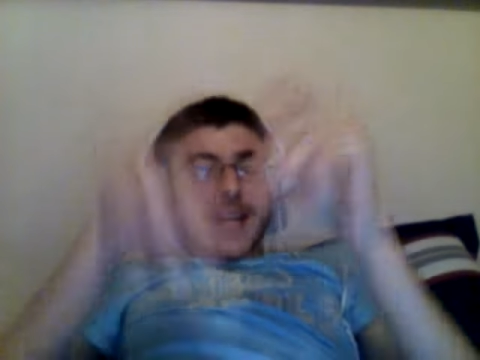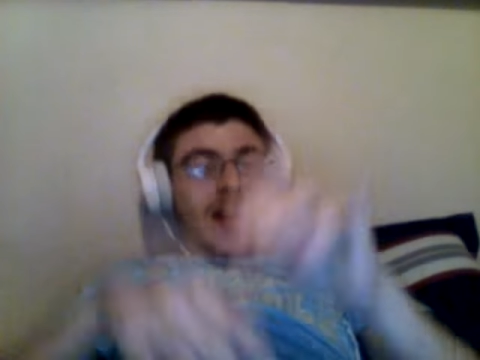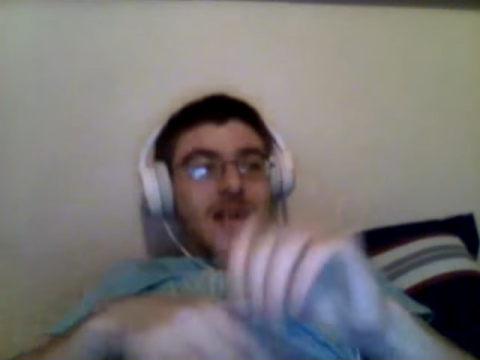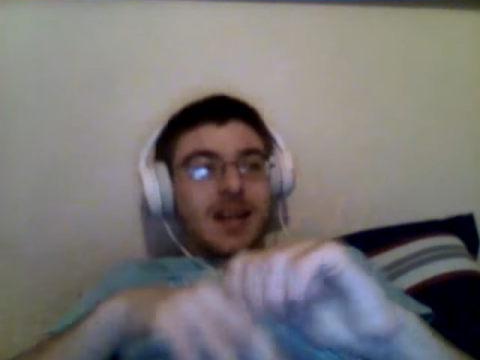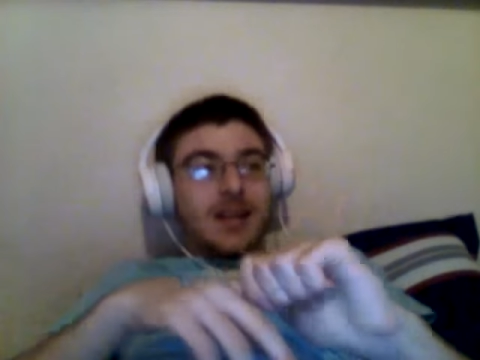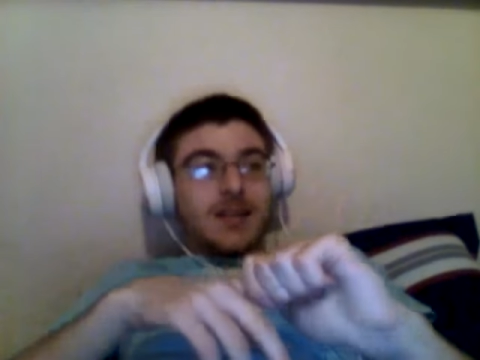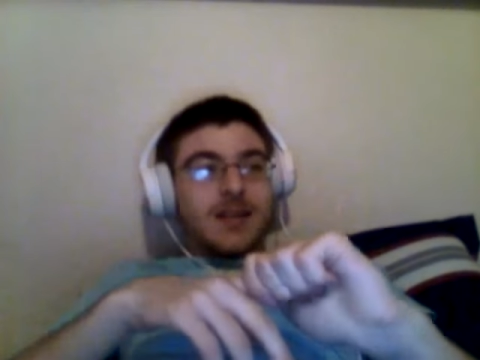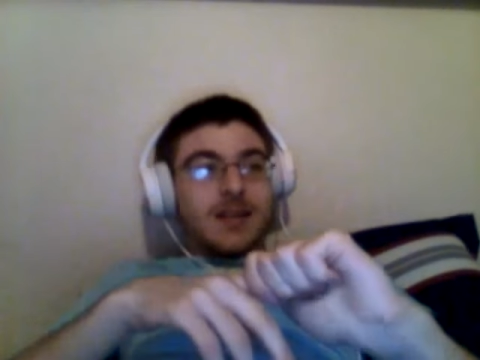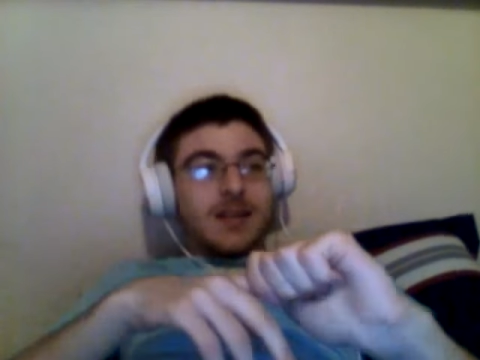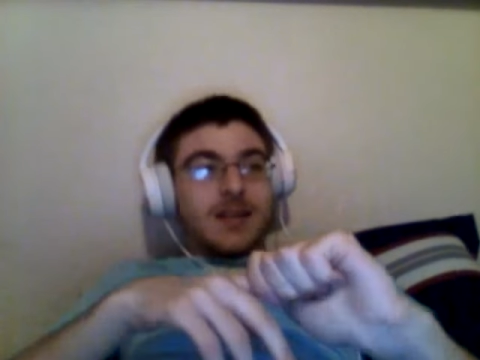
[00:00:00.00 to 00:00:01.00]
and
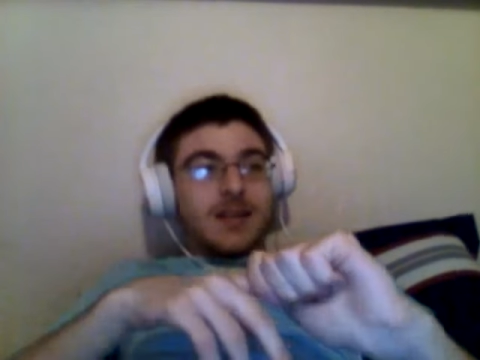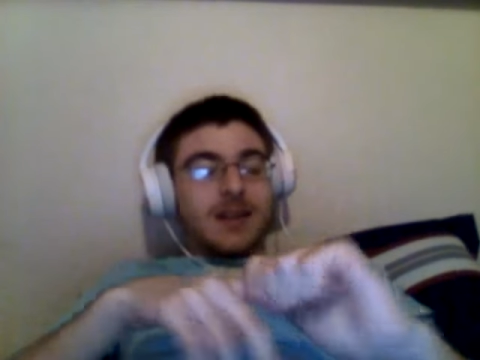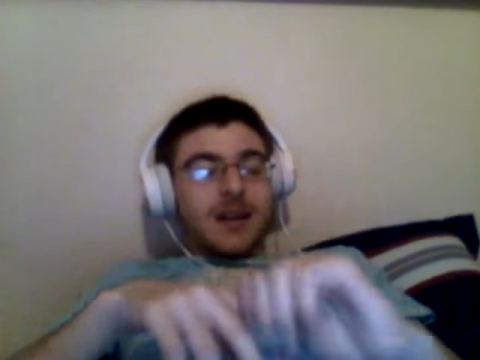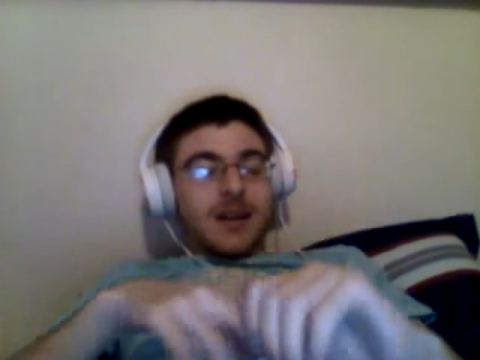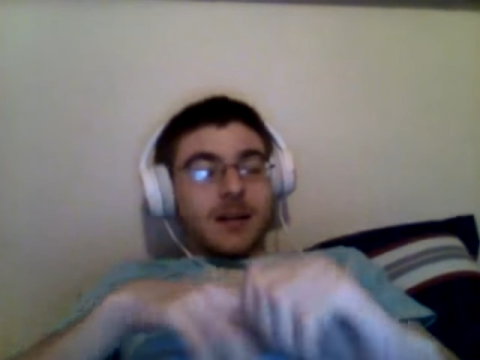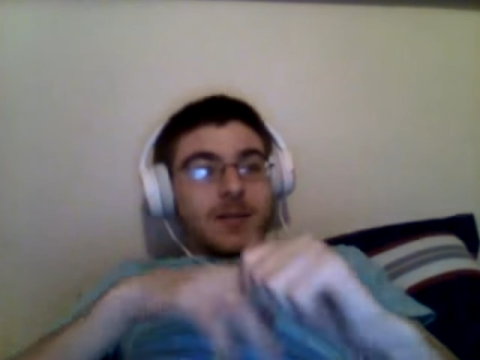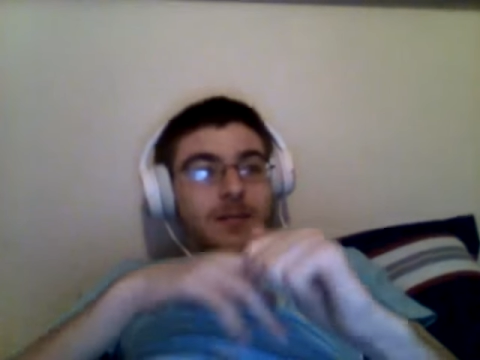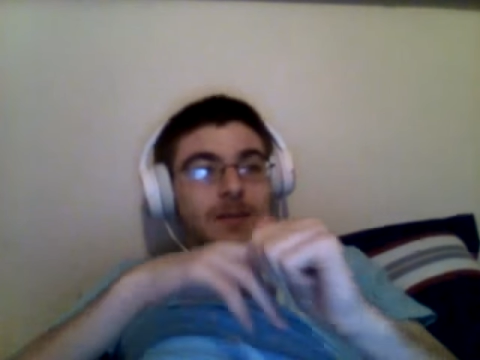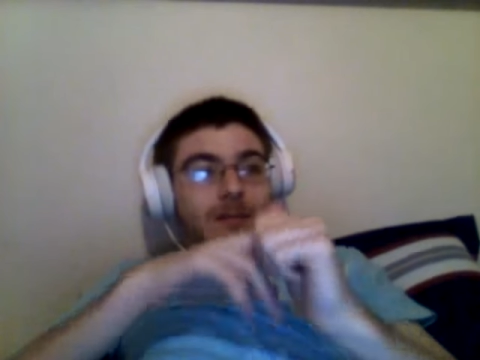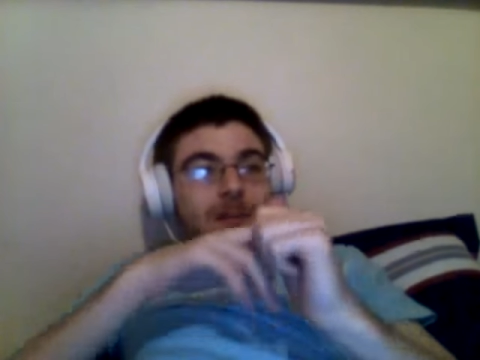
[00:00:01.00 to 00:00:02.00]

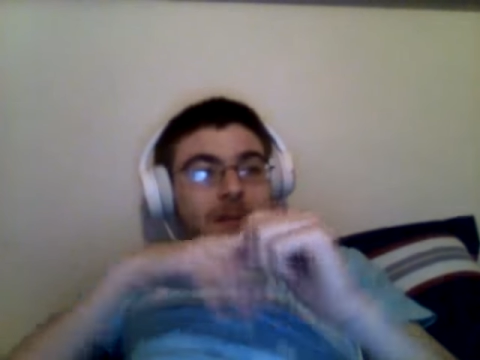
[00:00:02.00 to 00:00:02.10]
um,